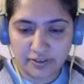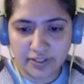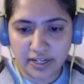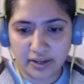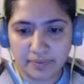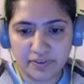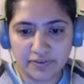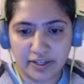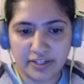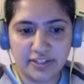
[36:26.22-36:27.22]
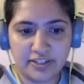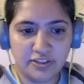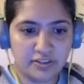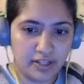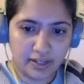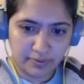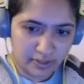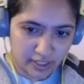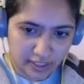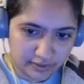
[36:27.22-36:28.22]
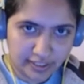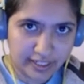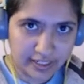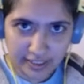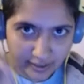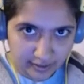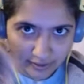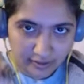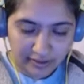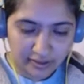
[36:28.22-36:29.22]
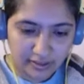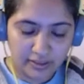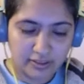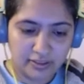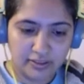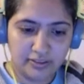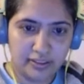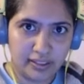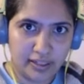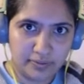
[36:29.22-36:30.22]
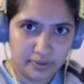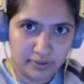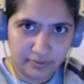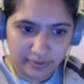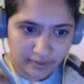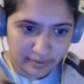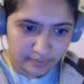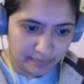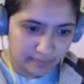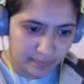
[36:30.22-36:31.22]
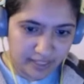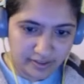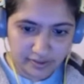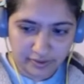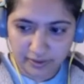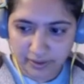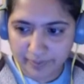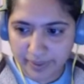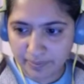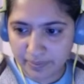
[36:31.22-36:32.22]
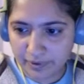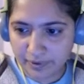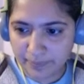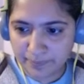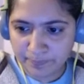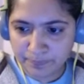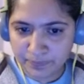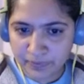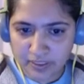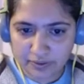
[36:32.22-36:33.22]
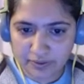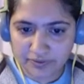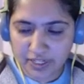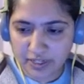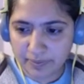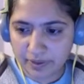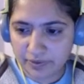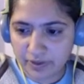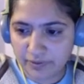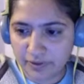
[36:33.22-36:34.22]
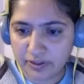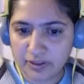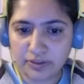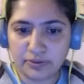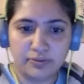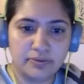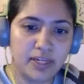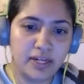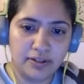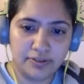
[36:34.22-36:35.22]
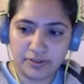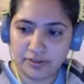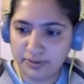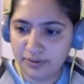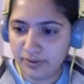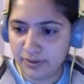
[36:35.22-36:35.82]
of time. If I just like was coloring it in like I would with the pencil on paper, it would have taken me forever. Oh yeah, also